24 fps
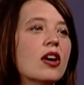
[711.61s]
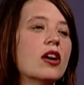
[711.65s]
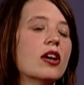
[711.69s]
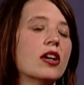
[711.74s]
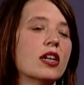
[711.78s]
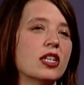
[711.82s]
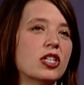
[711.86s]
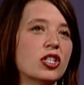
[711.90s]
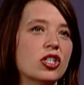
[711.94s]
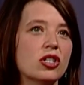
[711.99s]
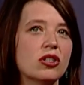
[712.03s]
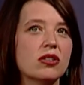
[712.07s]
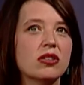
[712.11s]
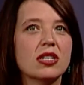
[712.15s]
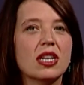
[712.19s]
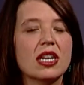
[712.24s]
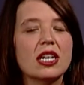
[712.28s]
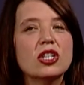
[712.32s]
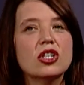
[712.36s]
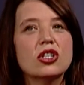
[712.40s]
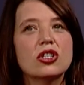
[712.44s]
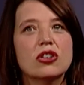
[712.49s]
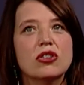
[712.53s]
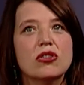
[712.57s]
heart issues. And
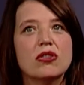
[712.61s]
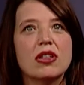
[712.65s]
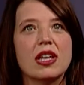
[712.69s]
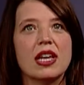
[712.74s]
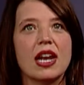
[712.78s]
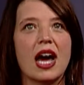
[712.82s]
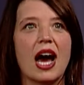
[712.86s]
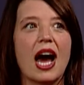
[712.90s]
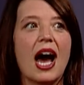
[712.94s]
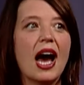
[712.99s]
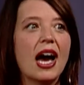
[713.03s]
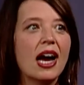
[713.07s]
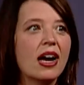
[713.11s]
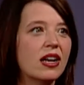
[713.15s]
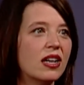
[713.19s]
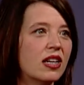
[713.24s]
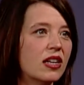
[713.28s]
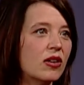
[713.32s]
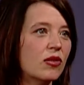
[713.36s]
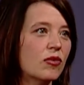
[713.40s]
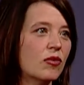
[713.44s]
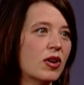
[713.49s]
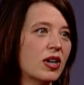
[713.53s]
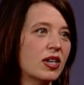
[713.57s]
I just knew that I
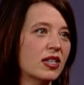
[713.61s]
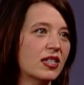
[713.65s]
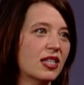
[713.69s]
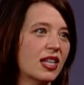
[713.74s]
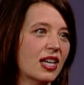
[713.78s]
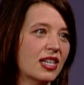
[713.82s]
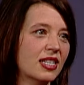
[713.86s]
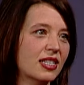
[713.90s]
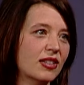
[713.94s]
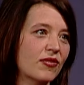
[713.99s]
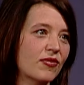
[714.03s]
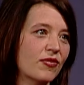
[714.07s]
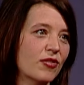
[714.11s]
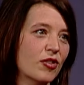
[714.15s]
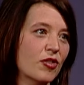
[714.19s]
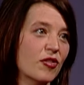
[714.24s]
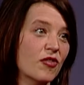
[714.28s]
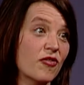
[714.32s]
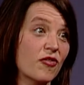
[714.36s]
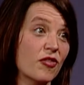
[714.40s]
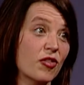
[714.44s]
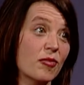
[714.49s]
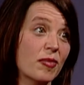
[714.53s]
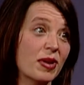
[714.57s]
didn't want that
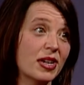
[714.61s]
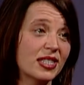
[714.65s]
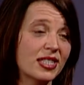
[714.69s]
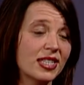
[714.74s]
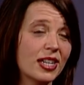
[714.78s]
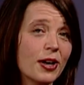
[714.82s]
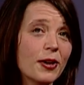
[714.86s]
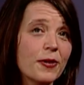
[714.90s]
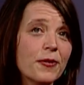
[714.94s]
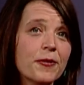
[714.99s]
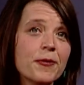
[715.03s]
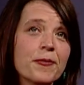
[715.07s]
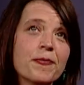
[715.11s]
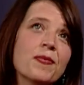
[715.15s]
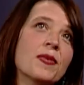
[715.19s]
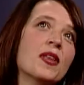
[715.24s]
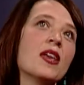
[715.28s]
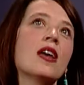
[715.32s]
for, for myself.